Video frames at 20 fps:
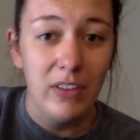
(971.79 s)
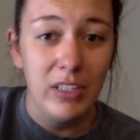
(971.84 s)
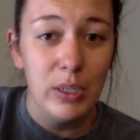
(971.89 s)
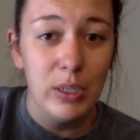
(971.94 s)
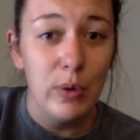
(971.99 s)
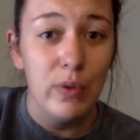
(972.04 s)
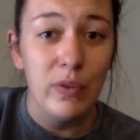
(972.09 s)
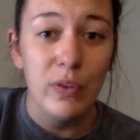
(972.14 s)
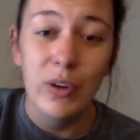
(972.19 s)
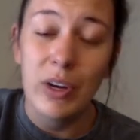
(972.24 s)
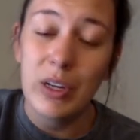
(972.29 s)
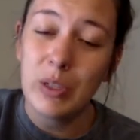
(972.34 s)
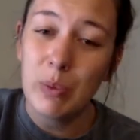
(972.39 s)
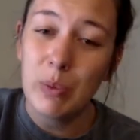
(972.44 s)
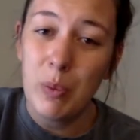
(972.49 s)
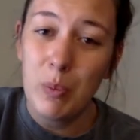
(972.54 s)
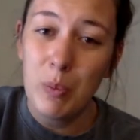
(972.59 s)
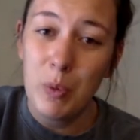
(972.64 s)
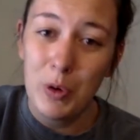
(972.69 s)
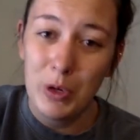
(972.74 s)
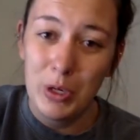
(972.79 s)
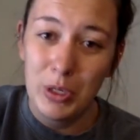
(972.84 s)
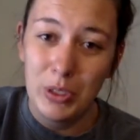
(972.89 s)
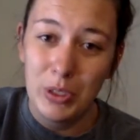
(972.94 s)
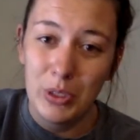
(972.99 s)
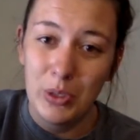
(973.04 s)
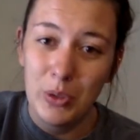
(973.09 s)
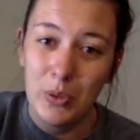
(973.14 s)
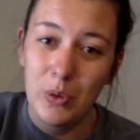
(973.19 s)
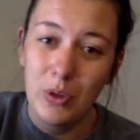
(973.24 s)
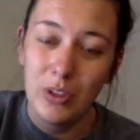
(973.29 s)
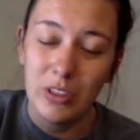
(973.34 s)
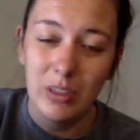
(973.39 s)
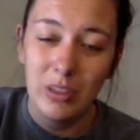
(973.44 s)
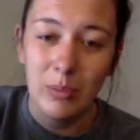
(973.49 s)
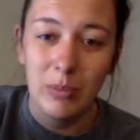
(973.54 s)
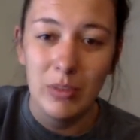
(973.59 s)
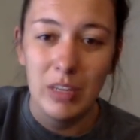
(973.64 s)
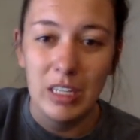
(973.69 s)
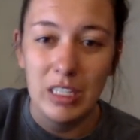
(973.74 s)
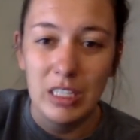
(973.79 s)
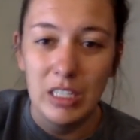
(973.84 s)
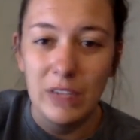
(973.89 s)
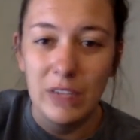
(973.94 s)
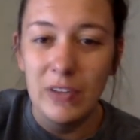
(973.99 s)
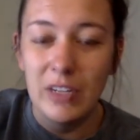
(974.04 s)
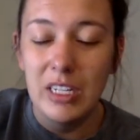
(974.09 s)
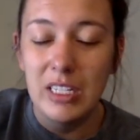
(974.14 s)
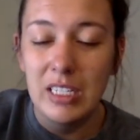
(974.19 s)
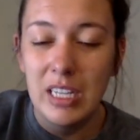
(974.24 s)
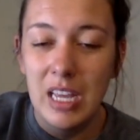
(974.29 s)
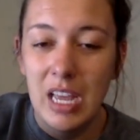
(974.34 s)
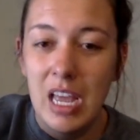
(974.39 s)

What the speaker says: So if you guys want more to do or something different,